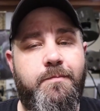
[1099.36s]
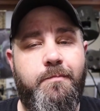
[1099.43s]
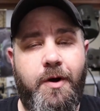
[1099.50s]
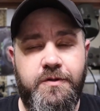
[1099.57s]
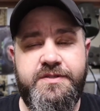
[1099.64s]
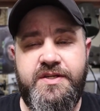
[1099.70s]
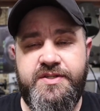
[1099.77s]

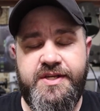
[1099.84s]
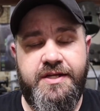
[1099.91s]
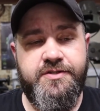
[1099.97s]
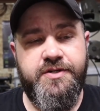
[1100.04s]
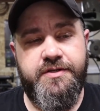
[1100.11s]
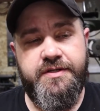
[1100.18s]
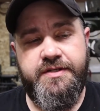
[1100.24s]

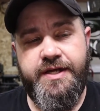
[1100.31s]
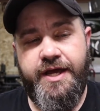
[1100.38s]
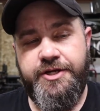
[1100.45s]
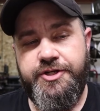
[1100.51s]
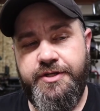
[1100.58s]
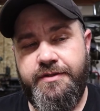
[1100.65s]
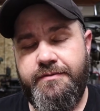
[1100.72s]
Multi-sensor
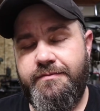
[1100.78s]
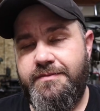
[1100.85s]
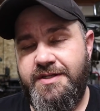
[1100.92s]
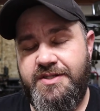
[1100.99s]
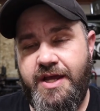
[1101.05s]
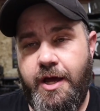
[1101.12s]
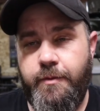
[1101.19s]
detection,
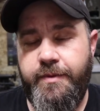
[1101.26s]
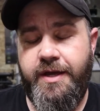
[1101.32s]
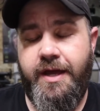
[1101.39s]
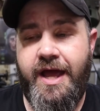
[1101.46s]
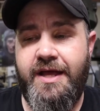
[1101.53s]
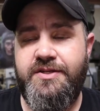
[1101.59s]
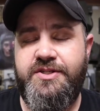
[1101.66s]
this helmet
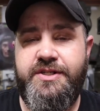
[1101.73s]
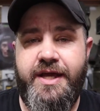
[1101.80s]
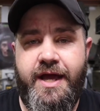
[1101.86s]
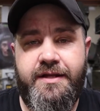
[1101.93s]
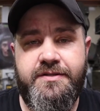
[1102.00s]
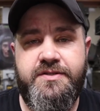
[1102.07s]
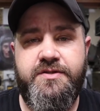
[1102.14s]
has
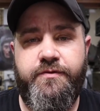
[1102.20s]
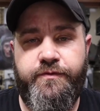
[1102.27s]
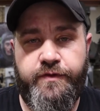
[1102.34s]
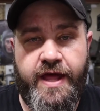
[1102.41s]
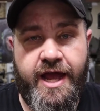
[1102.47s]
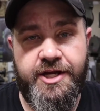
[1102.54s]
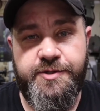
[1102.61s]
yet to
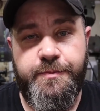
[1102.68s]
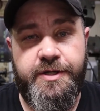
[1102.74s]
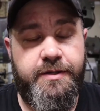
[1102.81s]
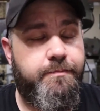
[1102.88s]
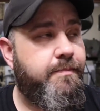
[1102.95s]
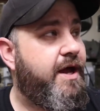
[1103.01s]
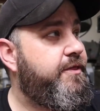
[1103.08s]
flash
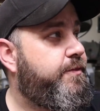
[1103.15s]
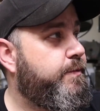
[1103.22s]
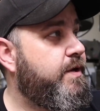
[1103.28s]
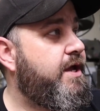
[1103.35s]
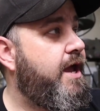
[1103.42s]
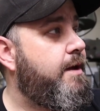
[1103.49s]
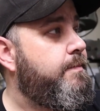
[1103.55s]
me. My
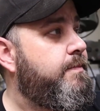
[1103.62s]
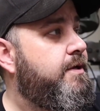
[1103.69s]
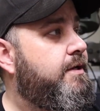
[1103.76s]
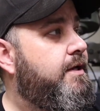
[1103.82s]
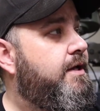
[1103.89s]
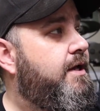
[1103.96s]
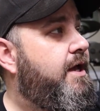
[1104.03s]
3M
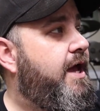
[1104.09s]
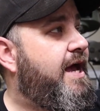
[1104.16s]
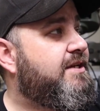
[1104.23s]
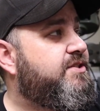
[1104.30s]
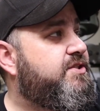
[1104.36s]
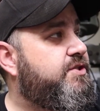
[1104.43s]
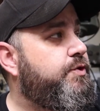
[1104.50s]

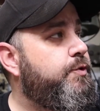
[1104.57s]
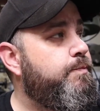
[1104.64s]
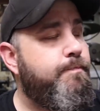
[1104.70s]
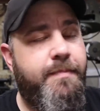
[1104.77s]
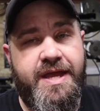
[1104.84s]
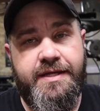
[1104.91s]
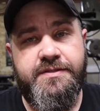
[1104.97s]
has 2
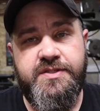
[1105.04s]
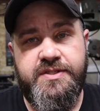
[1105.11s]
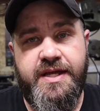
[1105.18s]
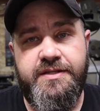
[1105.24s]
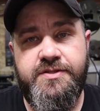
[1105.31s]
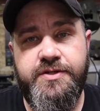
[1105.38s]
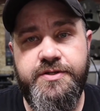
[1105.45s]
main
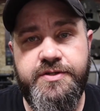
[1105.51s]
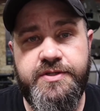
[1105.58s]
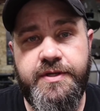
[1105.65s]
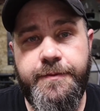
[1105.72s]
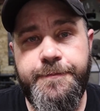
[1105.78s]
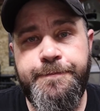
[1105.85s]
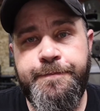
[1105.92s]

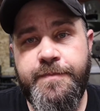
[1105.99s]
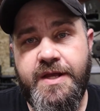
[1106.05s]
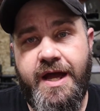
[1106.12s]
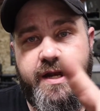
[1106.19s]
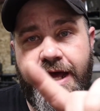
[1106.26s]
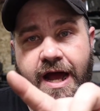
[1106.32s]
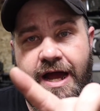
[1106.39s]
sensors
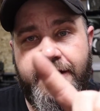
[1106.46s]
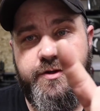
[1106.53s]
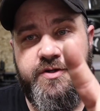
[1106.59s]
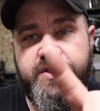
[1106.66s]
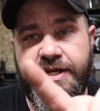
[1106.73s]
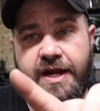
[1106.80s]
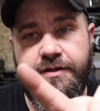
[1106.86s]
on either
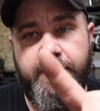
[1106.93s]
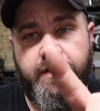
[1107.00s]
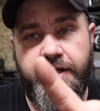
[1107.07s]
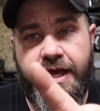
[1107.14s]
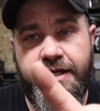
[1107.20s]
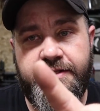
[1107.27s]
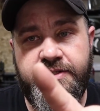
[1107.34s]
side of the
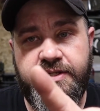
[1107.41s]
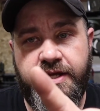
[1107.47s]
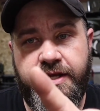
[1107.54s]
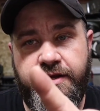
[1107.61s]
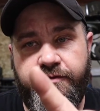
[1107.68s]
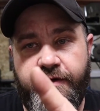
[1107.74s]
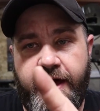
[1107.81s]
lens,
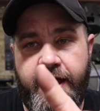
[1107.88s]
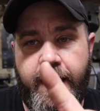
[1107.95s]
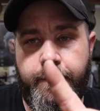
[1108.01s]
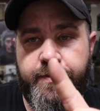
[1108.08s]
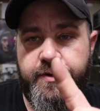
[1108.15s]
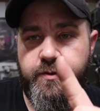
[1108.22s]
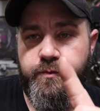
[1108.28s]
and if I
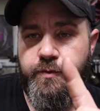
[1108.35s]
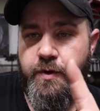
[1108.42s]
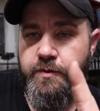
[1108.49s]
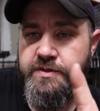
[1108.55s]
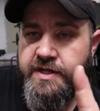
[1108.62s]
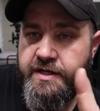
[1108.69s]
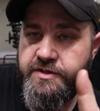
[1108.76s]
happen to
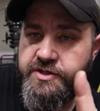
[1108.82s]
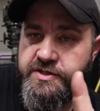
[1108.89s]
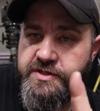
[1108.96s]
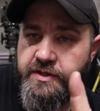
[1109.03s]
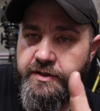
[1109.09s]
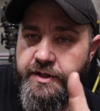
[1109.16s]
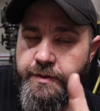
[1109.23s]
rotate
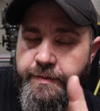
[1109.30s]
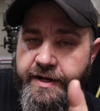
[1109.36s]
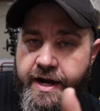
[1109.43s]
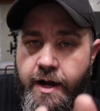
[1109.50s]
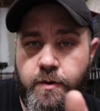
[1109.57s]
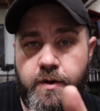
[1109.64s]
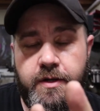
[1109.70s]
just a little bit
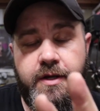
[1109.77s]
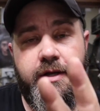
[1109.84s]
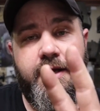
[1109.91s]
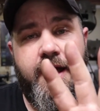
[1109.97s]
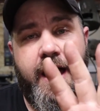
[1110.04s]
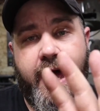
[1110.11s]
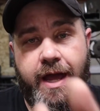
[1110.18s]
out,
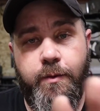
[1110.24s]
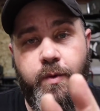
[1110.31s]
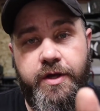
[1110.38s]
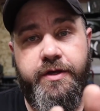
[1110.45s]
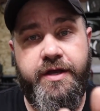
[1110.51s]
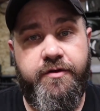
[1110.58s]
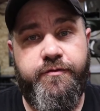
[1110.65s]
I
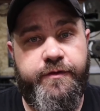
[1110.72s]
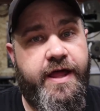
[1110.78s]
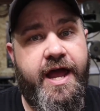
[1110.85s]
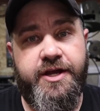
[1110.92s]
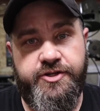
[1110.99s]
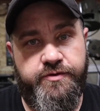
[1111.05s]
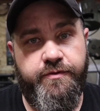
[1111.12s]
will get
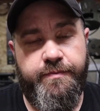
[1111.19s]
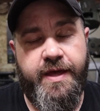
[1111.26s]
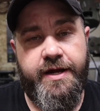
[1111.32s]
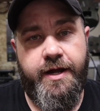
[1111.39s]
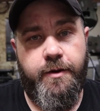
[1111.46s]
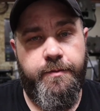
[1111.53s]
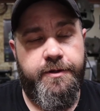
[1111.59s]
flashed from
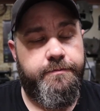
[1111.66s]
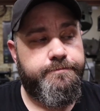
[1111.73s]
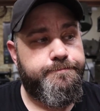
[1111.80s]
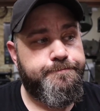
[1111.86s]
that helmet.